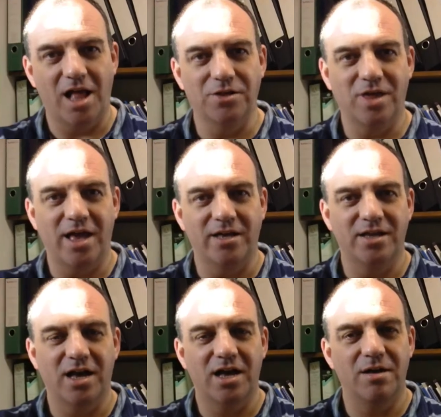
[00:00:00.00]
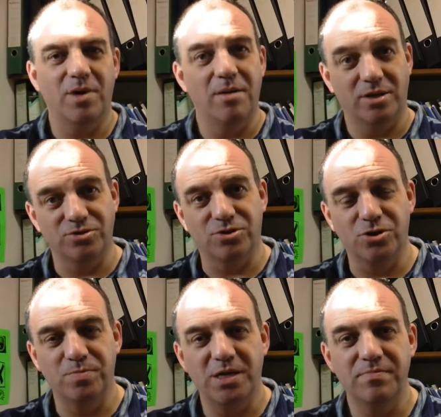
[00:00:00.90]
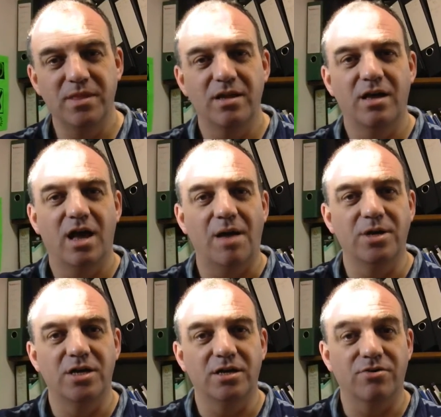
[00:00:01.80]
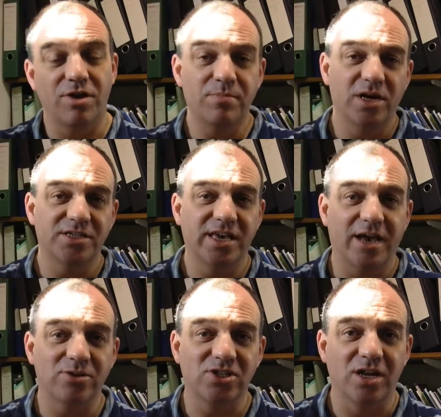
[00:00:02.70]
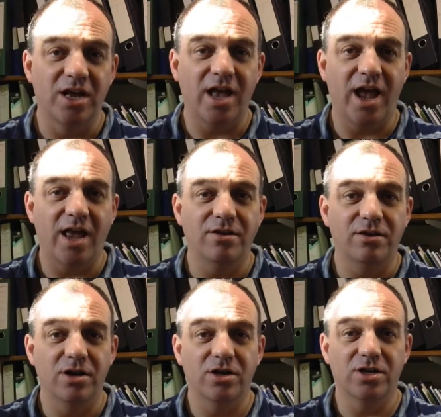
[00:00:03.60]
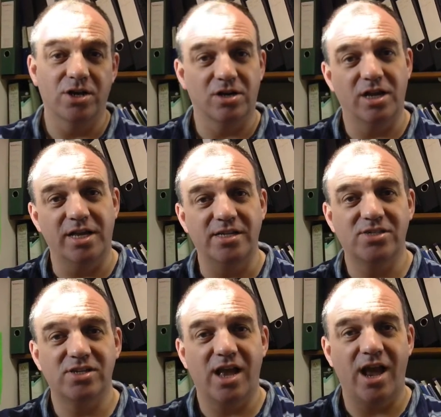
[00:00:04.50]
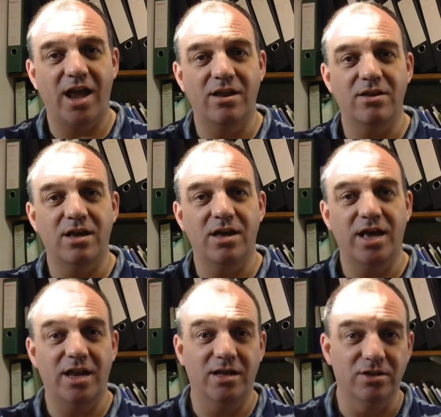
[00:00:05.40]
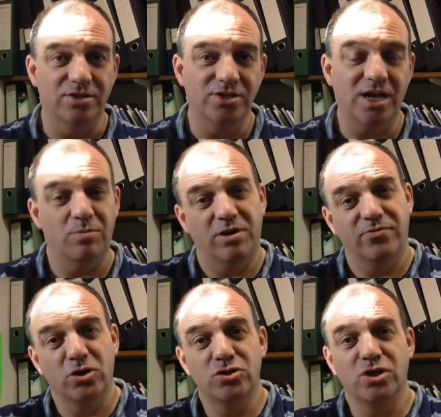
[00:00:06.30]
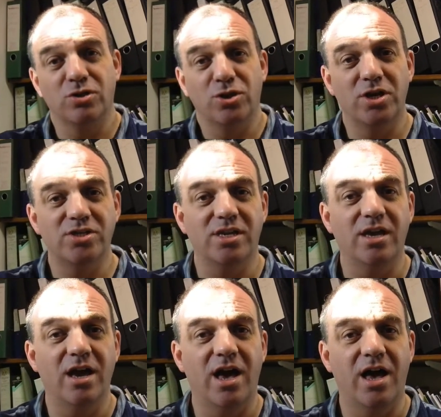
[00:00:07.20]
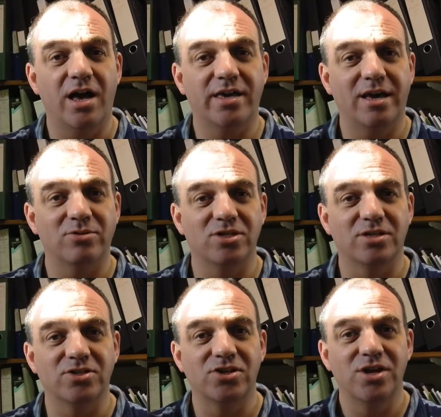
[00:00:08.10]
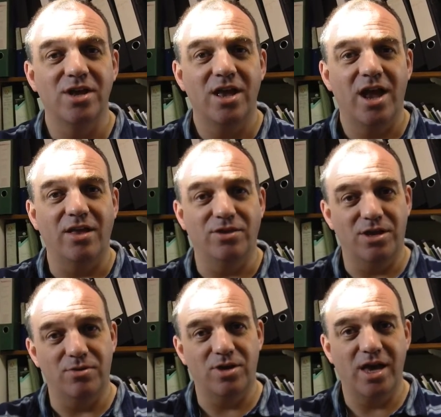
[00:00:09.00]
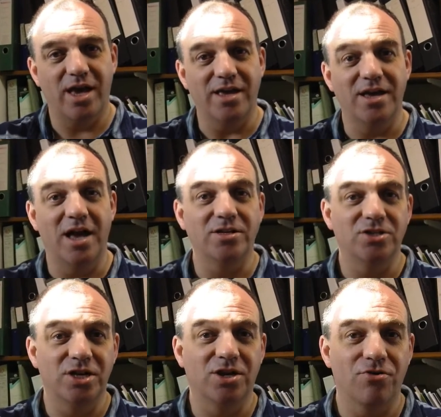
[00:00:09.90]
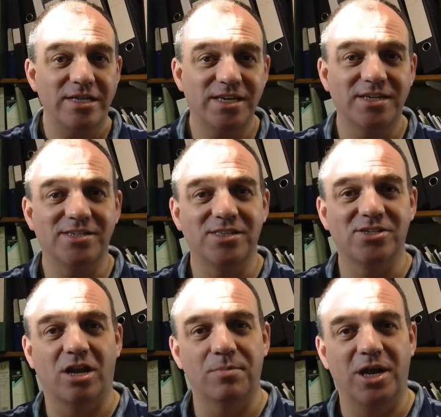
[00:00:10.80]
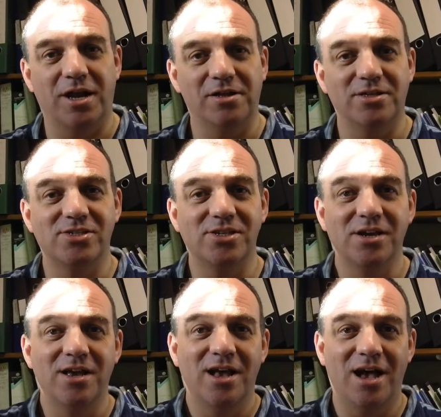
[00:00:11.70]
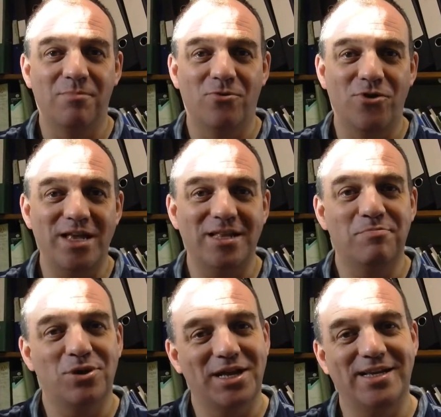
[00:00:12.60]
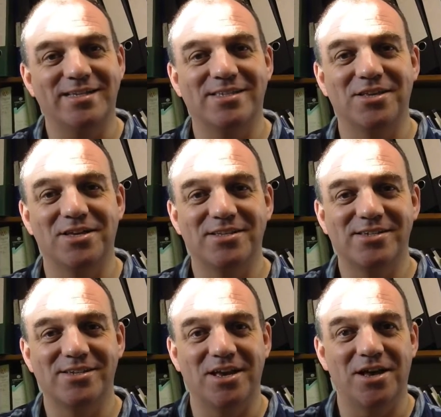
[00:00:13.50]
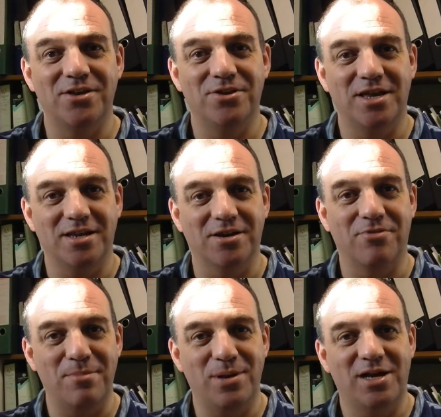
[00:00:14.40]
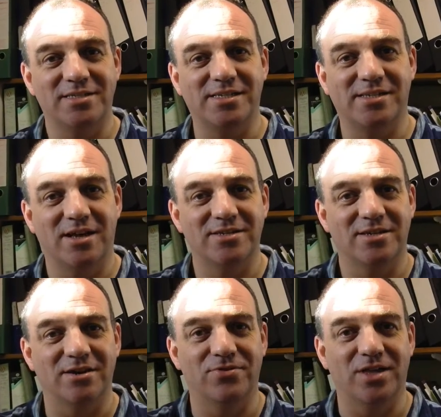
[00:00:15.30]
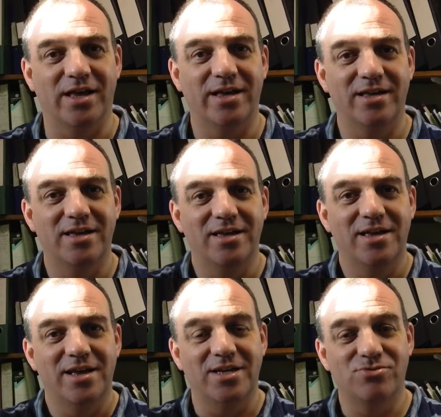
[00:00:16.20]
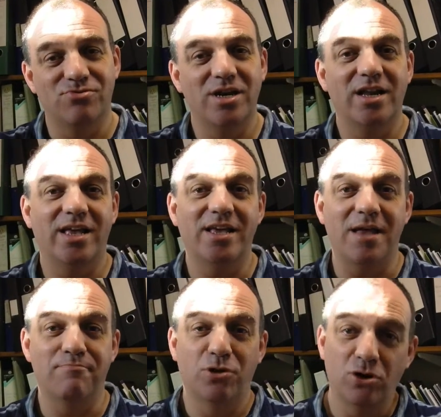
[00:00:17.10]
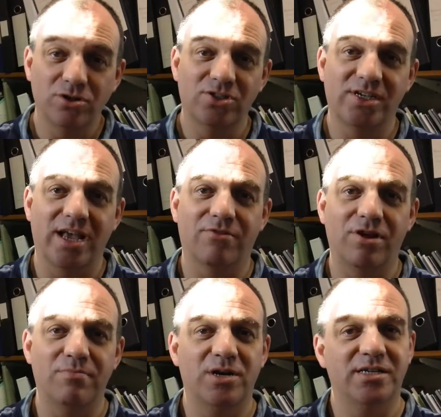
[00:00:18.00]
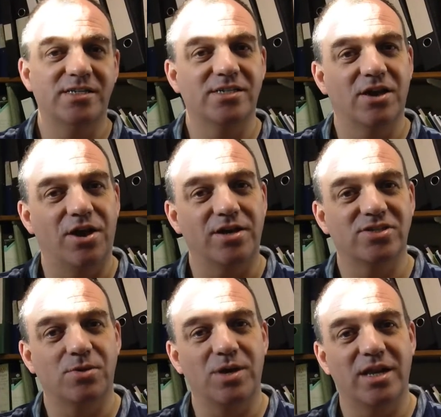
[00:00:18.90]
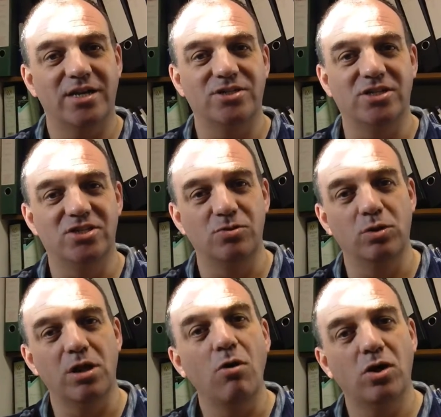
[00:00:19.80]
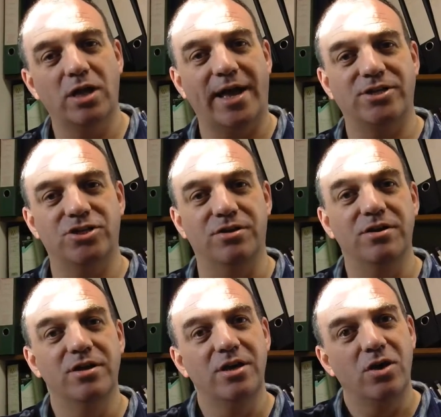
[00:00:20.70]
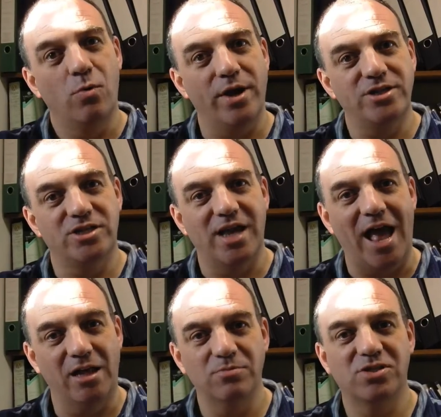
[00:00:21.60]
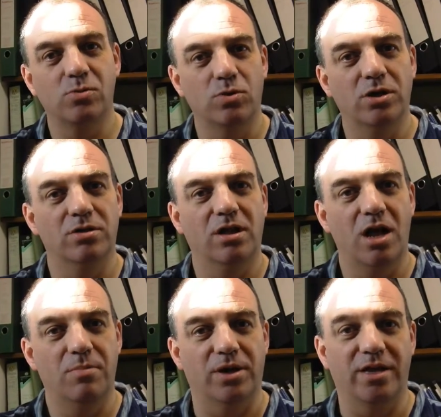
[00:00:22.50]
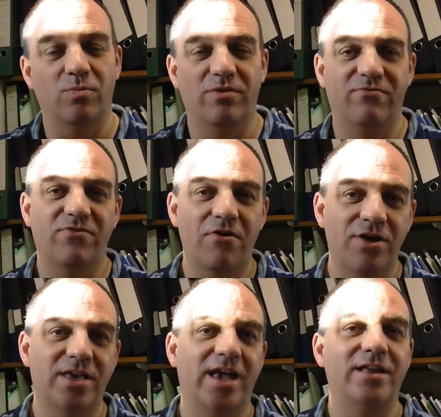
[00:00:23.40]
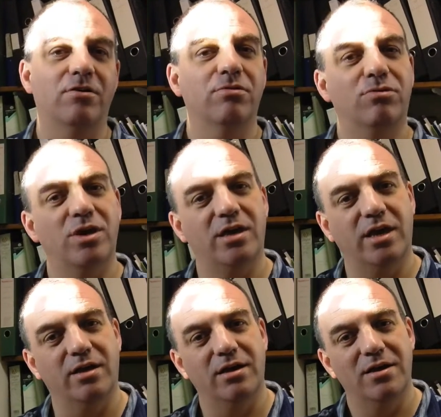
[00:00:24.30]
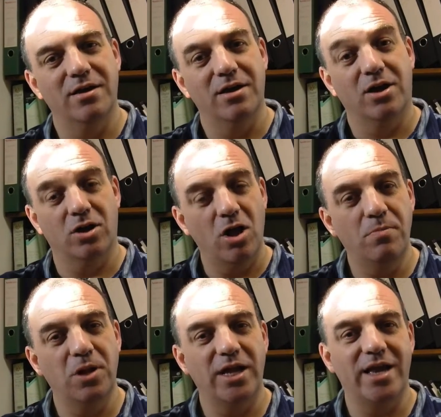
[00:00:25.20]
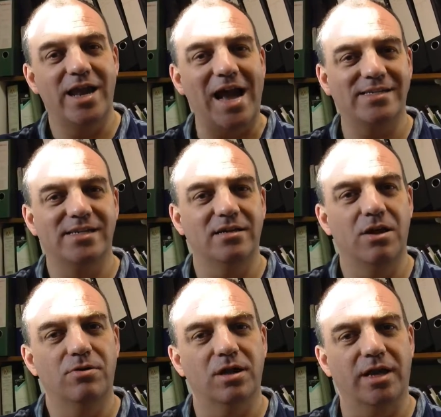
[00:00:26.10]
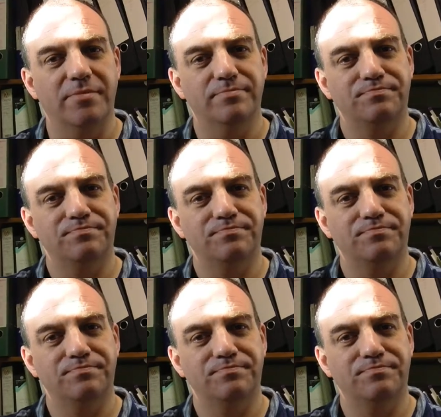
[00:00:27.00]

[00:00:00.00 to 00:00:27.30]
Hello there, I'm Andrew Cooper. I'm a Green Party councillor in Kirklees in England. I'm one of 130 councillors in the UK. And greetings to the Solomon Islands. I'm really pleased that you're getting a Green Party started over there. It's really important to get Green Parties going so we can actually do local action which helps the world globally. We're very keen on thinking globally and acting locally.